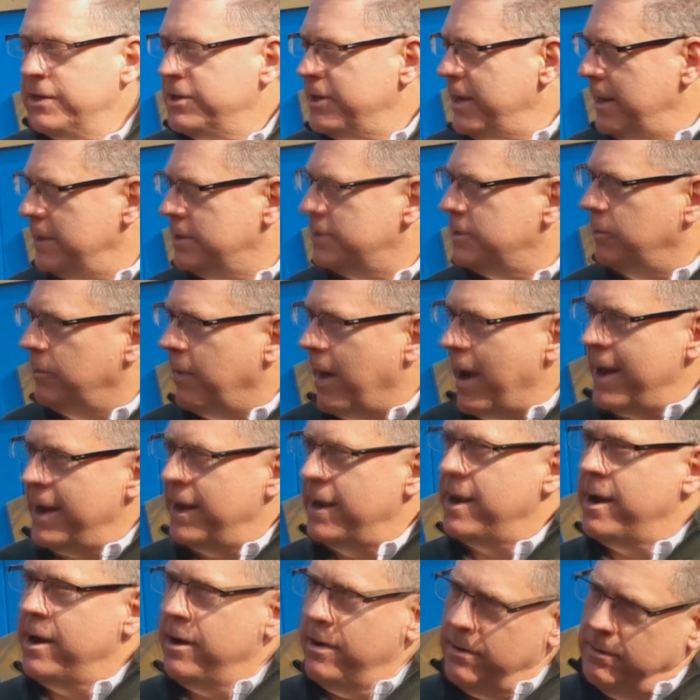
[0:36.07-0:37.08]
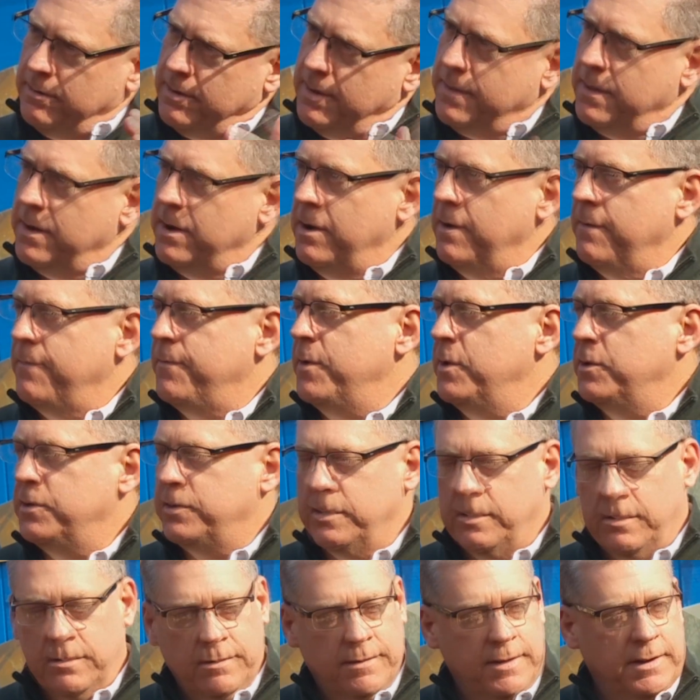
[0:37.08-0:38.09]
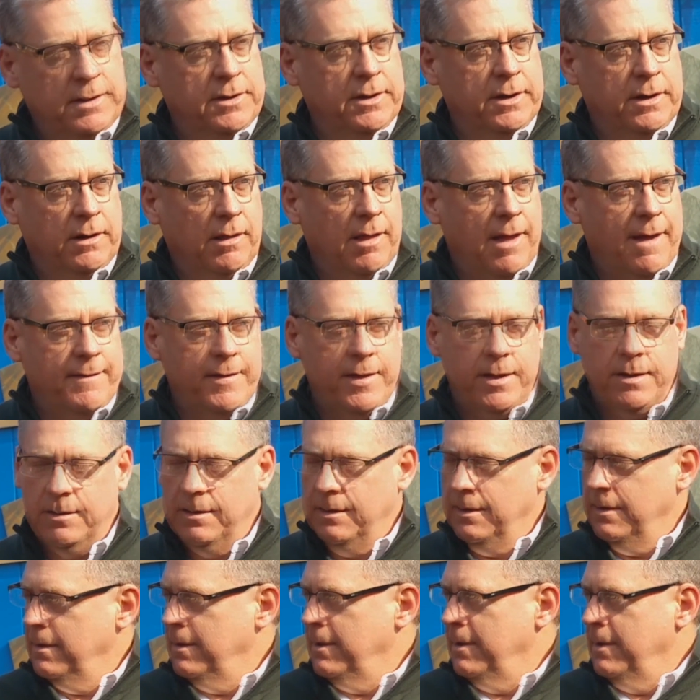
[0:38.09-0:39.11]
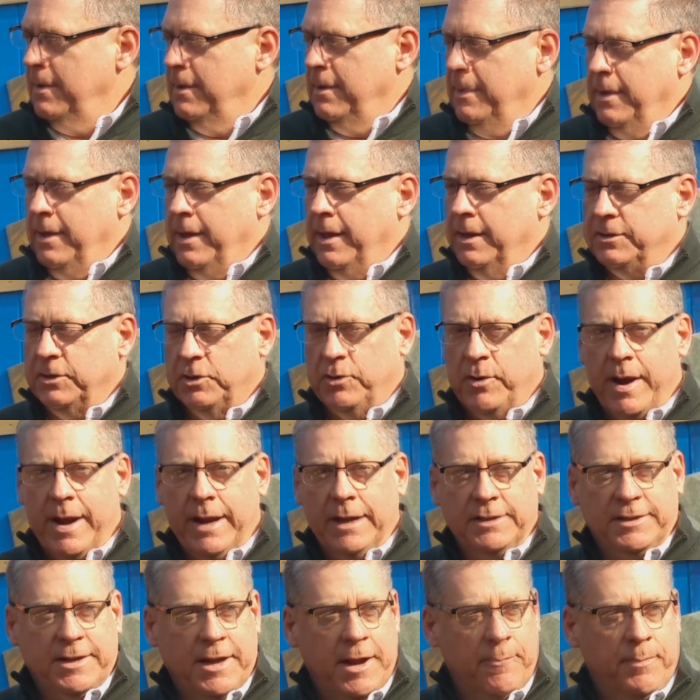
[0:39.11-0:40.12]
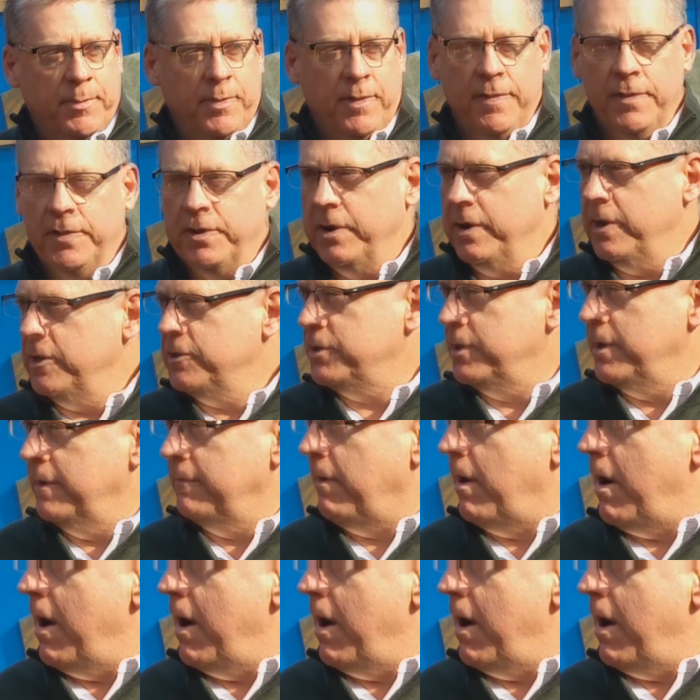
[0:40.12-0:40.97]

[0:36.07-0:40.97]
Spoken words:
get a chance to ride it here in the near future, you're going to love it. It's a great example in the tradition of